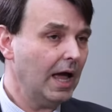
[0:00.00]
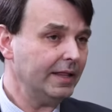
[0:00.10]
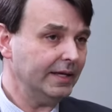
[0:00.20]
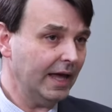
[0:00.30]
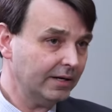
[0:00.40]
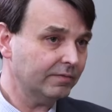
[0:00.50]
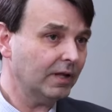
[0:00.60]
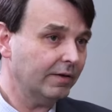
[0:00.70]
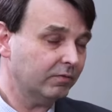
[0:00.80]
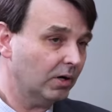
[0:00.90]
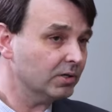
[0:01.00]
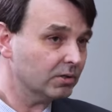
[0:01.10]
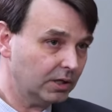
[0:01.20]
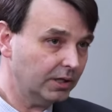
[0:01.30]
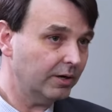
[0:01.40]
At the end of life, we're
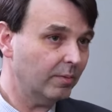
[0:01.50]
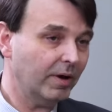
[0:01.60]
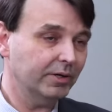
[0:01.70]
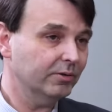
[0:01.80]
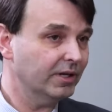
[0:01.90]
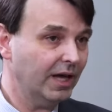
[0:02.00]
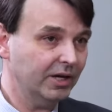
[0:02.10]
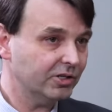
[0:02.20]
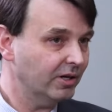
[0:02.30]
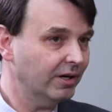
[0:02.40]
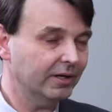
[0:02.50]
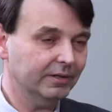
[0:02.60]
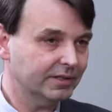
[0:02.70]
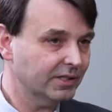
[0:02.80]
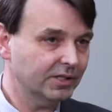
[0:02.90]
also clear about euthanasia
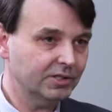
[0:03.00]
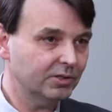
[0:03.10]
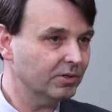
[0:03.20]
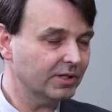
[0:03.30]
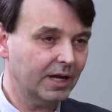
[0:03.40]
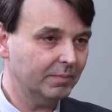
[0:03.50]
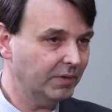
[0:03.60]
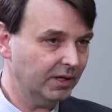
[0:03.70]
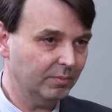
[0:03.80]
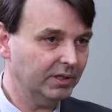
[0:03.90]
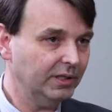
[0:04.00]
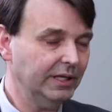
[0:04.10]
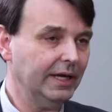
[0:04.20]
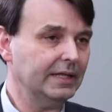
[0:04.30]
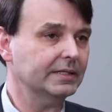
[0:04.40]
and assisted suicide, being
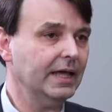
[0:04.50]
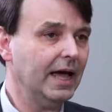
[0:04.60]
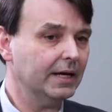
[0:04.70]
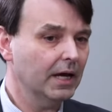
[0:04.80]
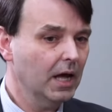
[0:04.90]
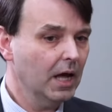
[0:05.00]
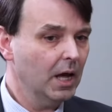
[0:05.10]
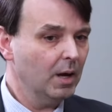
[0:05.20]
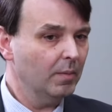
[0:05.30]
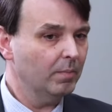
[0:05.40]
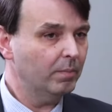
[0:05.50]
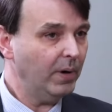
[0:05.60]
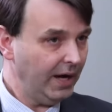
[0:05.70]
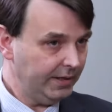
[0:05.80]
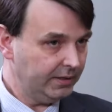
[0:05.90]
completely against that.
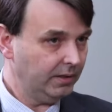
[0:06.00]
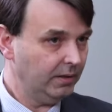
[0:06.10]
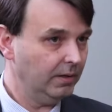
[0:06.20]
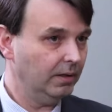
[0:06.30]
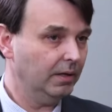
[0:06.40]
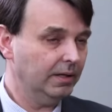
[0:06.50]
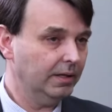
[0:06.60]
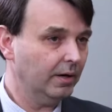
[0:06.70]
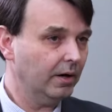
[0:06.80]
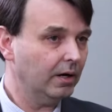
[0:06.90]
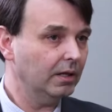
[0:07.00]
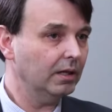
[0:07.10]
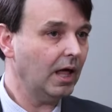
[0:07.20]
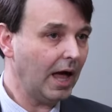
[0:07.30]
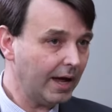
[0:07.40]
But there are a
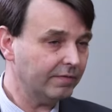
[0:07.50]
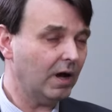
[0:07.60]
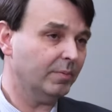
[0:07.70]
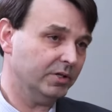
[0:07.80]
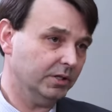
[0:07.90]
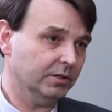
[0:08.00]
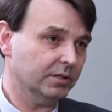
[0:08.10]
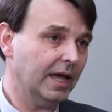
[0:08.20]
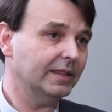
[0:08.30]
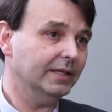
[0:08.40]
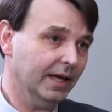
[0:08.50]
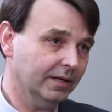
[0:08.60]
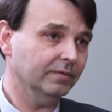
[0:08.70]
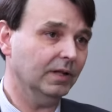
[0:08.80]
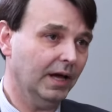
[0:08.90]
lot of options at the
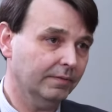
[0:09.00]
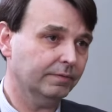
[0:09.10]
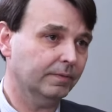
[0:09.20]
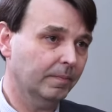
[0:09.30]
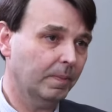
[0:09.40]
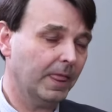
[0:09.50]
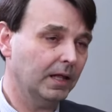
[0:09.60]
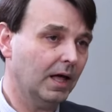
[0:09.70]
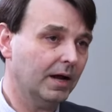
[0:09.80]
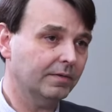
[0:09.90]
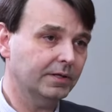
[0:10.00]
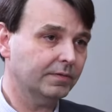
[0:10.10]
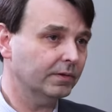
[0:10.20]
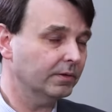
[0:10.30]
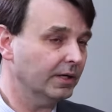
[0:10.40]
end of life. A lot of
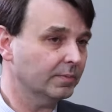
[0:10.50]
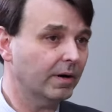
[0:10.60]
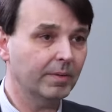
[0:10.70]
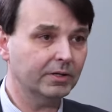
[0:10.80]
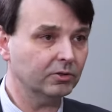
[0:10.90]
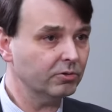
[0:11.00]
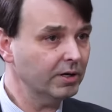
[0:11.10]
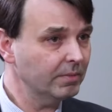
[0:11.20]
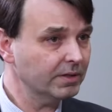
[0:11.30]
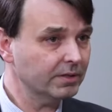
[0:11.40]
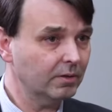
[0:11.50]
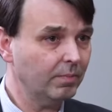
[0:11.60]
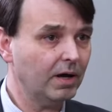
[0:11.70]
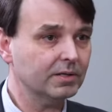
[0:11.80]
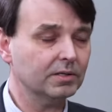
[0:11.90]
different experimental treatments that are
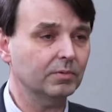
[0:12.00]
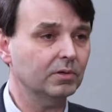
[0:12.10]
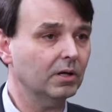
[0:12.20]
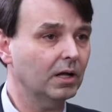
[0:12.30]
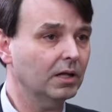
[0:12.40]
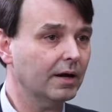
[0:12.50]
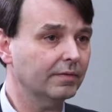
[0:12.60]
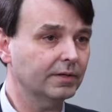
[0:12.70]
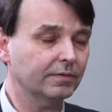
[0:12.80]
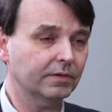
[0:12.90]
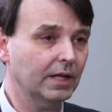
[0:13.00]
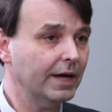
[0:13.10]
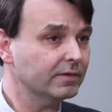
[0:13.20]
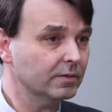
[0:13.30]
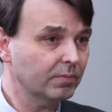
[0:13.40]
possible, a lot of different
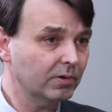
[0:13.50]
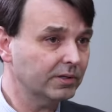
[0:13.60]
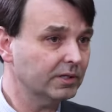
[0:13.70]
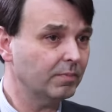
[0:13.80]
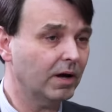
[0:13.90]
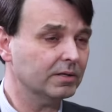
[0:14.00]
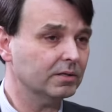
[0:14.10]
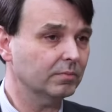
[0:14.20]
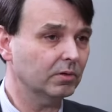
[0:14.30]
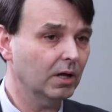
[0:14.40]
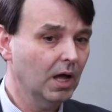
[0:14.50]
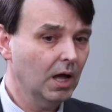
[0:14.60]
life support that's possible,